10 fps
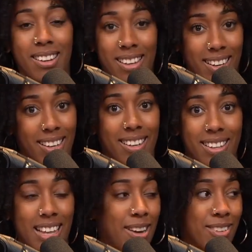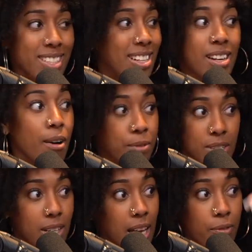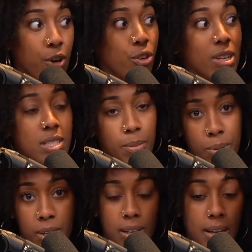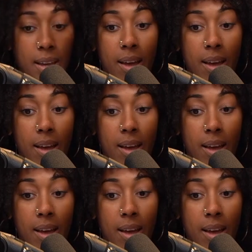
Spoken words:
And like, that wasn't enough to like for Chris to put